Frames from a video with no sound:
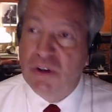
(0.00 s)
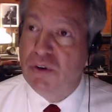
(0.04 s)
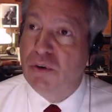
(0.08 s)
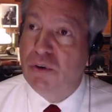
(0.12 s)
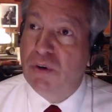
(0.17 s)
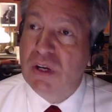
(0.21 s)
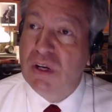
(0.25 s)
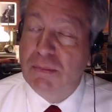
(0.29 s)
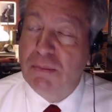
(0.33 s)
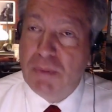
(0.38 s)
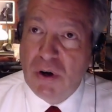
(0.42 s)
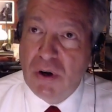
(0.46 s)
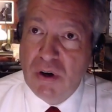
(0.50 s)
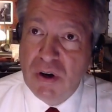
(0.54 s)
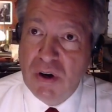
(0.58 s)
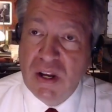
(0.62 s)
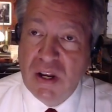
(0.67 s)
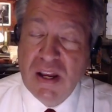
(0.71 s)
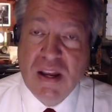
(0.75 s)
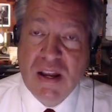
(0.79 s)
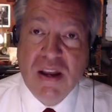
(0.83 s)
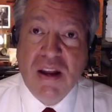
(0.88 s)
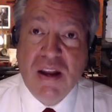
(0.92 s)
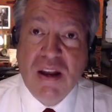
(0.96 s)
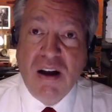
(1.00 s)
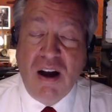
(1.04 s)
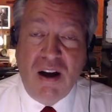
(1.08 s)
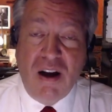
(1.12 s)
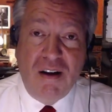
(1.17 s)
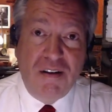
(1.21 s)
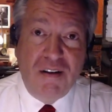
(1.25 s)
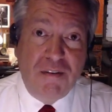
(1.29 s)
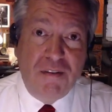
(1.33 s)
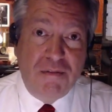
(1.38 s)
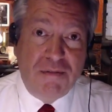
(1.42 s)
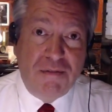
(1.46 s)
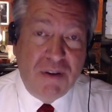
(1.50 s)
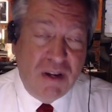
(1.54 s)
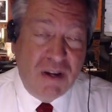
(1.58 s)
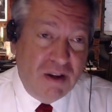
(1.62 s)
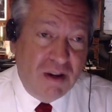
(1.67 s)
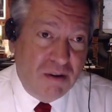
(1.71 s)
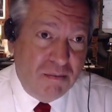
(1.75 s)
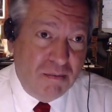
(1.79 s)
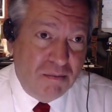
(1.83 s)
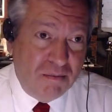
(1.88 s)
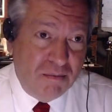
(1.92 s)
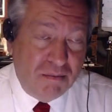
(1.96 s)
early part of
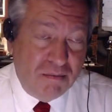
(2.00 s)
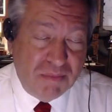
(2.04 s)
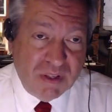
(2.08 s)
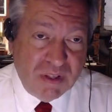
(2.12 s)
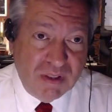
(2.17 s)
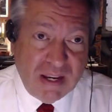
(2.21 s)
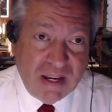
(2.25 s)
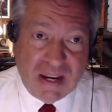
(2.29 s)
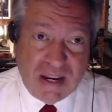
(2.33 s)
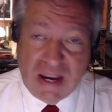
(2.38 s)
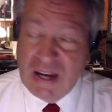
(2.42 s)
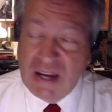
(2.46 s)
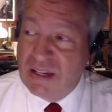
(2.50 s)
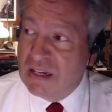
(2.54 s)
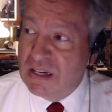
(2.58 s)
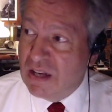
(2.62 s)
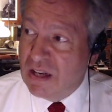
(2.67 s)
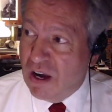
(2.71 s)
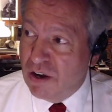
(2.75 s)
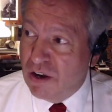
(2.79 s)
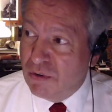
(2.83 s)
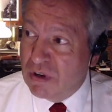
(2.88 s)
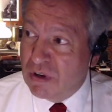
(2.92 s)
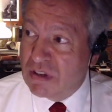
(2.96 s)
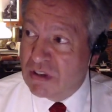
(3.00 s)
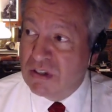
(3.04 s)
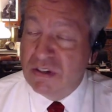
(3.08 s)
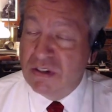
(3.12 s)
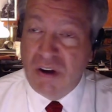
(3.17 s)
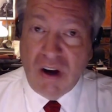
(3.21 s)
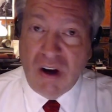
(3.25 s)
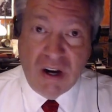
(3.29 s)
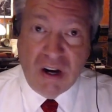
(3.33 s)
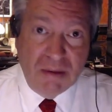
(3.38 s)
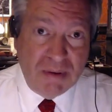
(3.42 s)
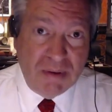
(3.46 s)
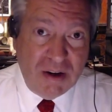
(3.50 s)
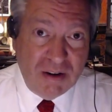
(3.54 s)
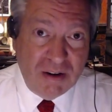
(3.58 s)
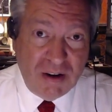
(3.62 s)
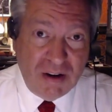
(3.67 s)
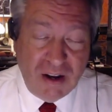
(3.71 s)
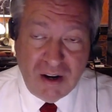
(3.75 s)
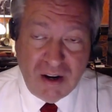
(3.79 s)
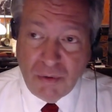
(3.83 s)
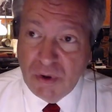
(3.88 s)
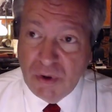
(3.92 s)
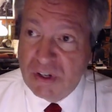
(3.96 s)
um, the late eighteen hundreds to mm-hmm. talk about
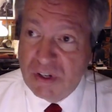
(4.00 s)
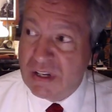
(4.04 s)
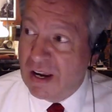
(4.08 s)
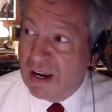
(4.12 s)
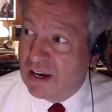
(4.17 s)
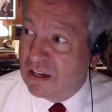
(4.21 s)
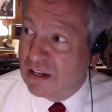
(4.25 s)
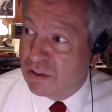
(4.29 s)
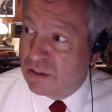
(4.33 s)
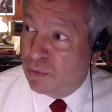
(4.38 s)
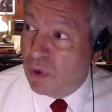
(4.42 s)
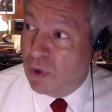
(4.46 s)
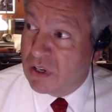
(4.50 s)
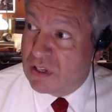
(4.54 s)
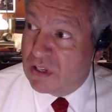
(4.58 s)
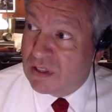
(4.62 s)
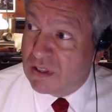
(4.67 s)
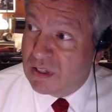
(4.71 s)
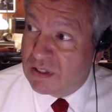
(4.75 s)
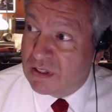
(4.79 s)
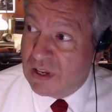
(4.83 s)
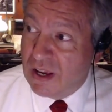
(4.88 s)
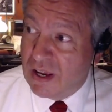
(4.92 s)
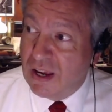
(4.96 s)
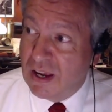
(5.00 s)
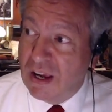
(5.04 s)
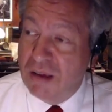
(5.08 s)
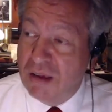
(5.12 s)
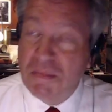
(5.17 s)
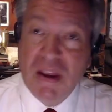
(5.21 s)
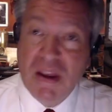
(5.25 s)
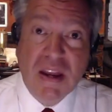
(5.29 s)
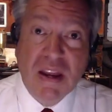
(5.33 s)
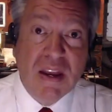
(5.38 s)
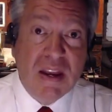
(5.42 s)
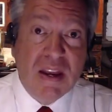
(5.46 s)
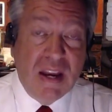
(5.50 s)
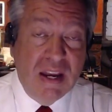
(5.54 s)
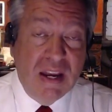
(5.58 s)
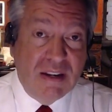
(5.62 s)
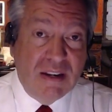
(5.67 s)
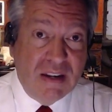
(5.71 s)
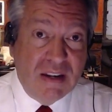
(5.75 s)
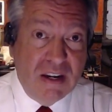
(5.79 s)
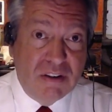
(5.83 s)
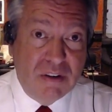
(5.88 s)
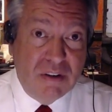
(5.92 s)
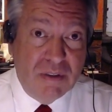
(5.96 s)
kind of where science was at the time yeah. and
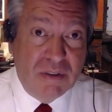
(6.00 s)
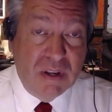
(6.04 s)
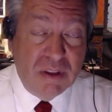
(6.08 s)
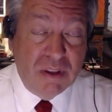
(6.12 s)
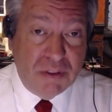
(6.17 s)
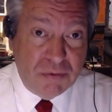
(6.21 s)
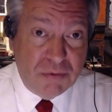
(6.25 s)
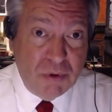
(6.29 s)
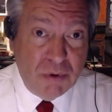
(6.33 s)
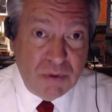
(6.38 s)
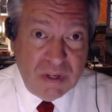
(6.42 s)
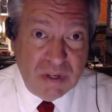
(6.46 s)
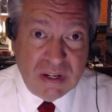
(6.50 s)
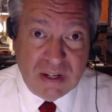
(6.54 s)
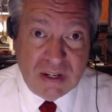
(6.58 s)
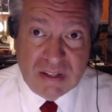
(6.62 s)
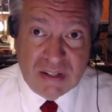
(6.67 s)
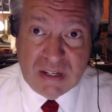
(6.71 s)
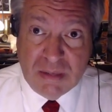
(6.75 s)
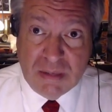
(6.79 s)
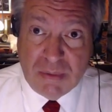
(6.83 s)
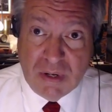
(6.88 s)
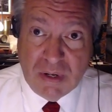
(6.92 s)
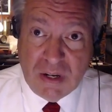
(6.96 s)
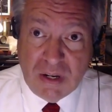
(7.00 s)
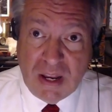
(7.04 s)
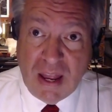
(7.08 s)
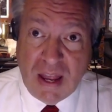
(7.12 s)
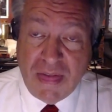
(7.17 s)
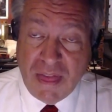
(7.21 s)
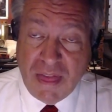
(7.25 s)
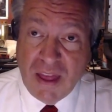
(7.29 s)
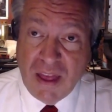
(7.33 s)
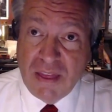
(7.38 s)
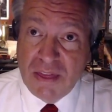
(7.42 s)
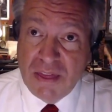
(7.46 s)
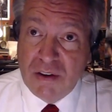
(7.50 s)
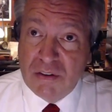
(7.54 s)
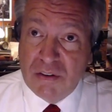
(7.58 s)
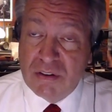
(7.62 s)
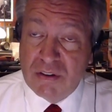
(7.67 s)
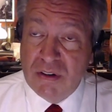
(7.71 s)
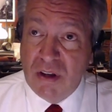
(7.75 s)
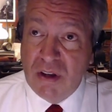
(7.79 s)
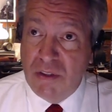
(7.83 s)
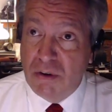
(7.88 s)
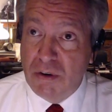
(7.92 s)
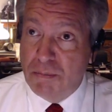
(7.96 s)
takes you then through the exhibit, and then there's
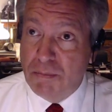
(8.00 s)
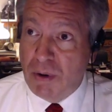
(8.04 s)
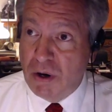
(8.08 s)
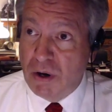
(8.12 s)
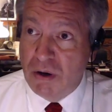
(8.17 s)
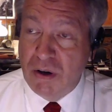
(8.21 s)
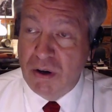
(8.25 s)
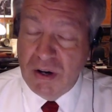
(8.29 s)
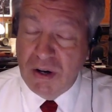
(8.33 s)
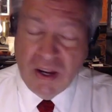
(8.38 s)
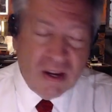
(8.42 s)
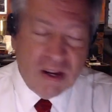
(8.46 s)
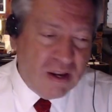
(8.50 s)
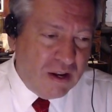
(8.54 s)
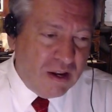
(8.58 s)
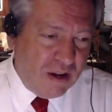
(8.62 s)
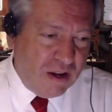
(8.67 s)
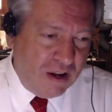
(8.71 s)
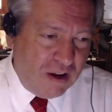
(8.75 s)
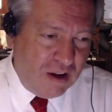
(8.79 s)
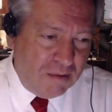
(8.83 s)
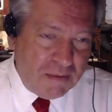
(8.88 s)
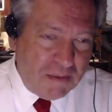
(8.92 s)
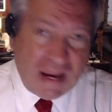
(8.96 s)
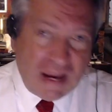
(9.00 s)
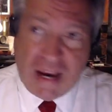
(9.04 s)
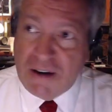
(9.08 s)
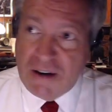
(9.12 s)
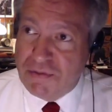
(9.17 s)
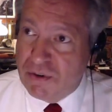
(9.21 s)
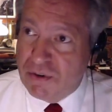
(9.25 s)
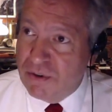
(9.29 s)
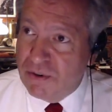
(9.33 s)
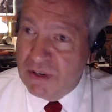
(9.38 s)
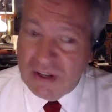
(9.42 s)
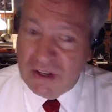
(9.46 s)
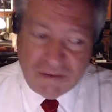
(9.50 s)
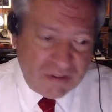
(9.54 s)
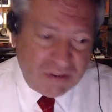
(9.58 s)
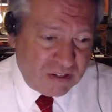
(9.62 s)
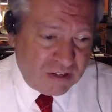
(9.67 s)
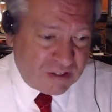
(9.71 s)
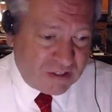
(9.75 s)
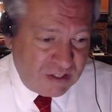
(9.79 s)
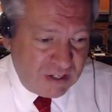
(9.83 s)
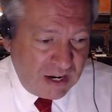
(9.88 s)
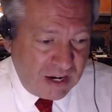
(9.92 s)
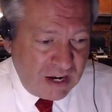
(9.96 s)
another part um, after the
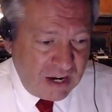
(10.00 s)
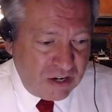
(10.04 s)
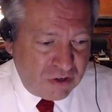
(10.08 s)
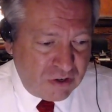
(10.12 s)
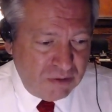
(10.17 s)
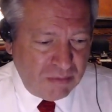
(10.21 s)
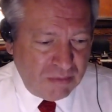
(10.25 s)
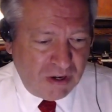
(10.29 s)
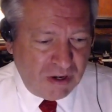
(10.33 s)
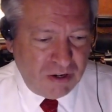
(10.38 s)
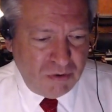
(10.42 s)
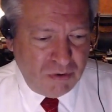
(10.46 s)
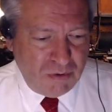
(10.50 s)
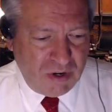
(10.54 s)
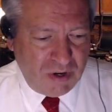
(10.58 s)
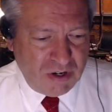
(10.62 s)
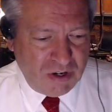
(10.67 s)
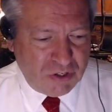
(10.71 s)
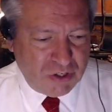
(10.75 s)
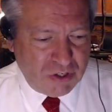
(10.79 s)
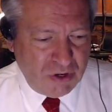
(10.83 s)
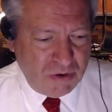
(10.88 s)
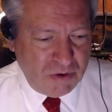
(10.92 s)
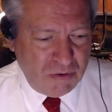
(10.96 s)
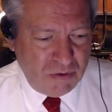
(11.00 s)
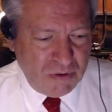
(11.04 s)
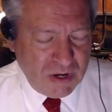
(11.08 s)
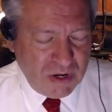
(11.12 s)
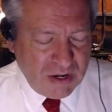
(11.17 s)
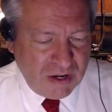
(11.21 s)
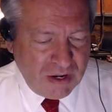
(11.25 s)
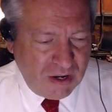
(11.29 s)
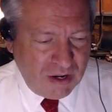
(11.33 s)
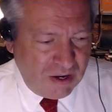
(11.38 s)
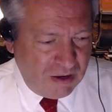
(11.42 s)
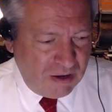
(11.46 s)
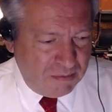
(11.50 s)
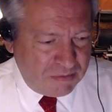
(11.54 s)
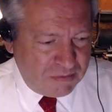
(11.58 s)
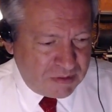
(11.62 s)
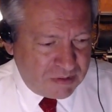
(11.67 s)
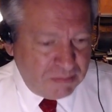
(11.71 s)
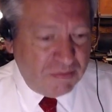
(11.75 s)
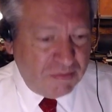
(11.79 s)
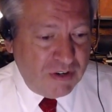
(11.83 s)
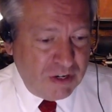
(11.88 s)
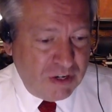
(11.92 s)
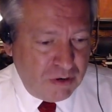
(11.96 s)
investigation, but I do want to show um,
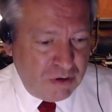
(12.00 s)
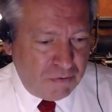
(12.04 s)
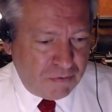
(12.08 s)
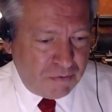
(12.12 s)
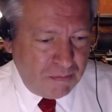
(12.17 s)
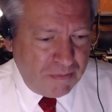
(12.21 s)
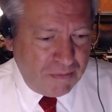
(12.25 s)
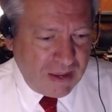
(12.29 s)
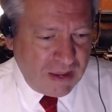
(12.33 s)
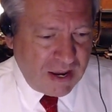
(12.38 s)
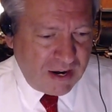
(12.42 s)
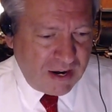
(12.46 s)
some video from that